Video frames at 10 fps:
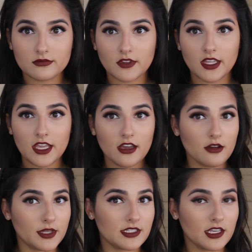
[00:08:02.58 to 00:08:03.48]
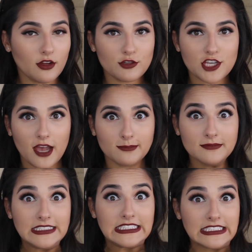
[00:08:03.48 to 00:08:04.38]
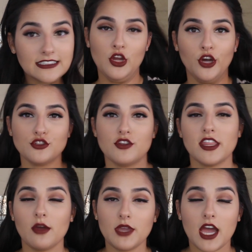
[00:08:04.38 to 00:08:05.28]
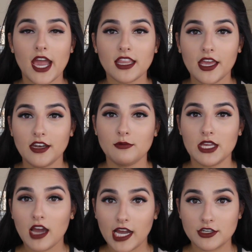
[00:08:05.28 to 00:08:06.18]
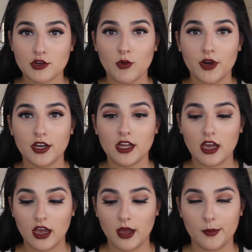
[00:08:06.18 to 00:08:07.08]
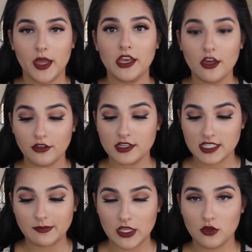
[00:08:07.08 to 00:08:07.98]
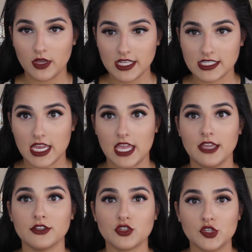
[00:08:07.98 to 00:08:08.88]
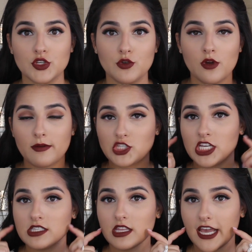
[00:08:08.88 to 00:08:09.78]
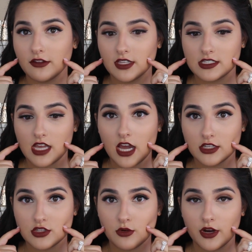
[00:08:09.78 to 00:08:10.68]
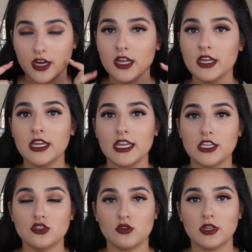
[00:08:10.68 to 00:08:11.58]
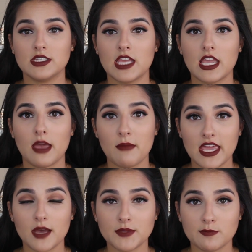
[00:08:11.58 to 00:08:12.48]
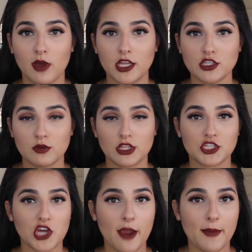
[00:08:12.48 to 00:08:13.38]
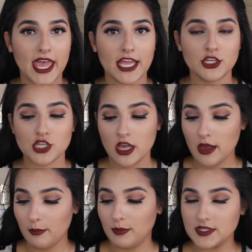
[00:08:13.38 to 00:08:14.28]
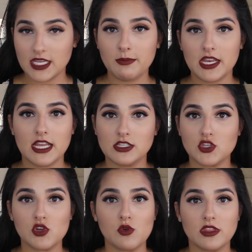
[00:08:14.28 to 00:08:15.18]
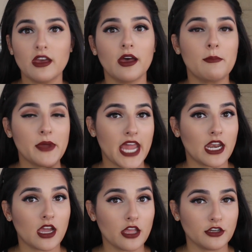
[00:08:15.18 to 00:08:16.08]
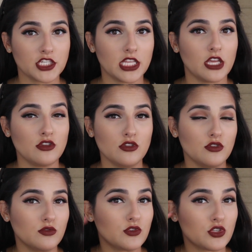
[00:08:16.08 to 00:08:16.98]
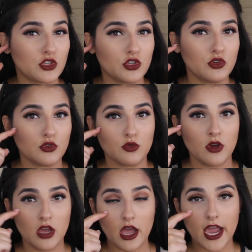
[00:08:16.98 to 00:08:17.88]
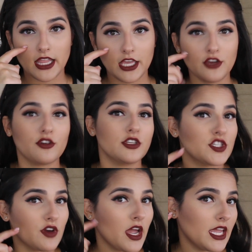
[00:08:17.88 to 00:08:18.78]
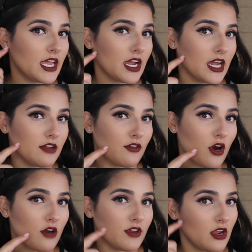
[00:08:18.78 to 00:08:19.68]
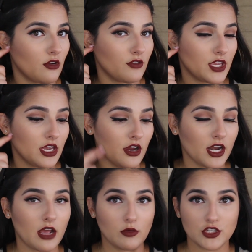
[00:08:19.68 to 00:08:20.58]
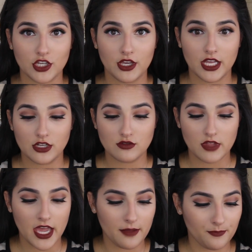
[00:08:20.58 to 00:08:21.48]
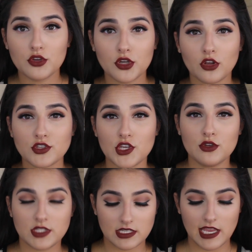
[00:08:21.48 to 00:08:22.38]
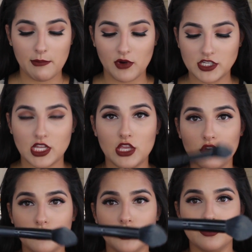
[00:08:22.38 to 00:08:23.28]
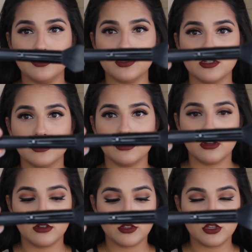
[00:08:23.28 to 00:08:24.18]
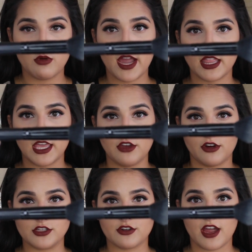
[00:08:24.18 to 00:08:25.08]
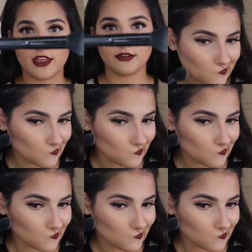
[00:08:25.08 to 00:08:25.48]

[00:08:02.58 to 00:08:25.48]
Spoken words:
And there you go, instant nose job. So now that we highlighted, we contoured, another step that you can take to chisel out this contour is you can take a makeup sponge with a sharp edge, dip it into the banana color shade that you use to highlight your under eye, and kind of carve it out over here, and I will show you how to do that. You can also use the same brush that you used to highlight your under eye.